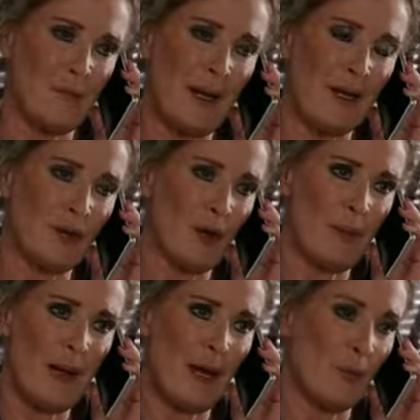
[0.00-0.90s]
behind your
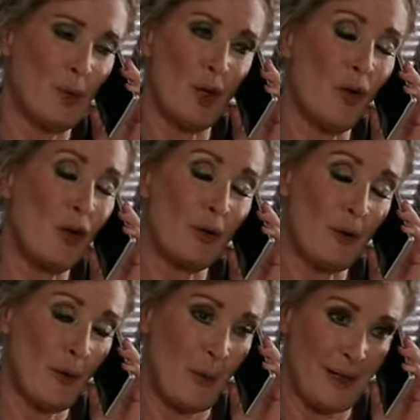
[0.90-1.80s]
bar were no longer
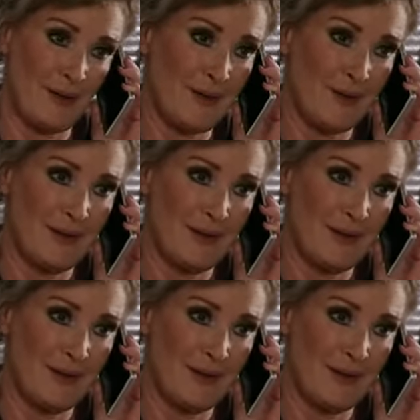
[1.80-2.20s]
required.